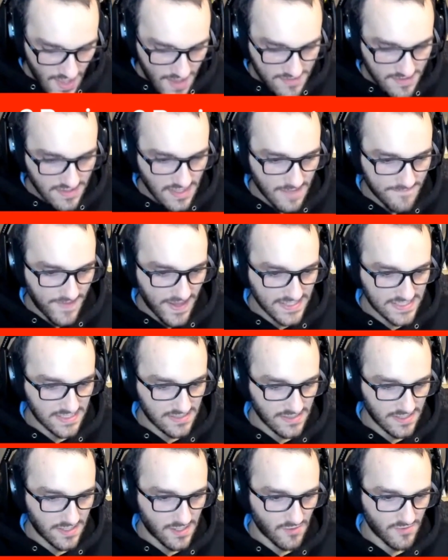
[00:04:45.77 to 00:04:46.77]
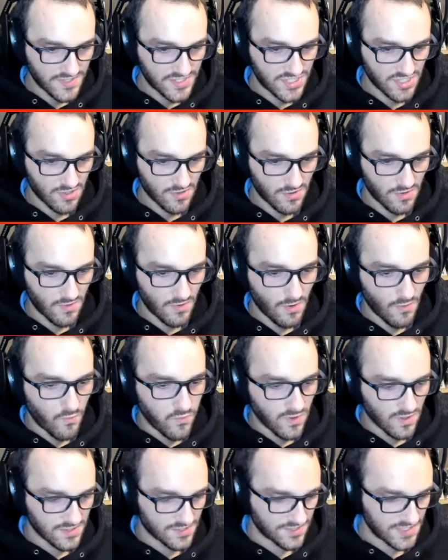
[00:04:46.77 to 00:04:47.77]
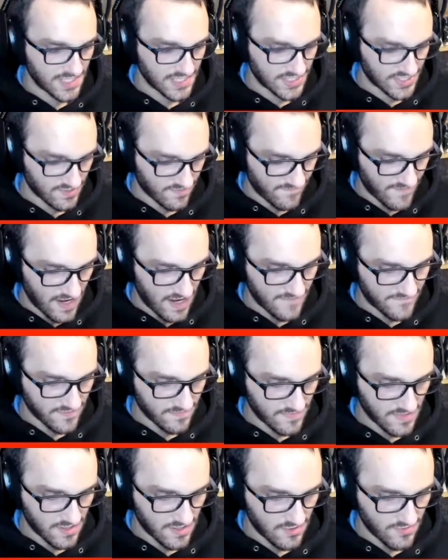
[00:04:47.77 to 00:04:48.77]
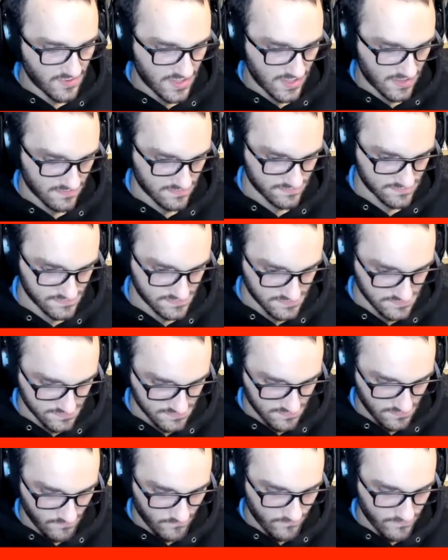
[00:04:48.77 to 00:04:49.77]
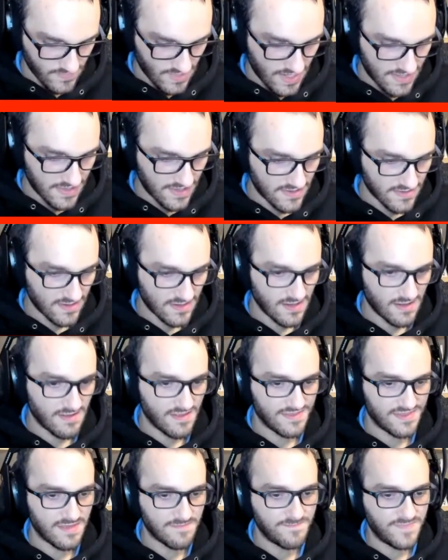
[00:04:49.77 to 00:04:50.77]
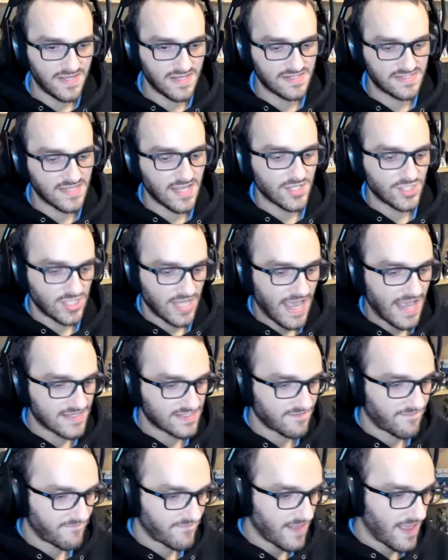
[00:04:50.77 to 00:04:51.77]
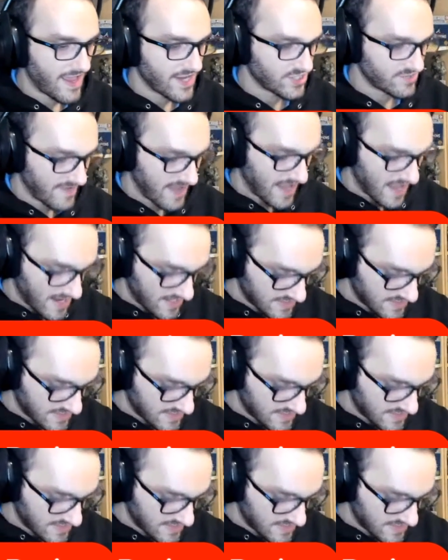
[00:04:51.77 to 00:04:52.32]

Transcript: And they basically go into a wilderness survival mode. And then B essentially has a flashback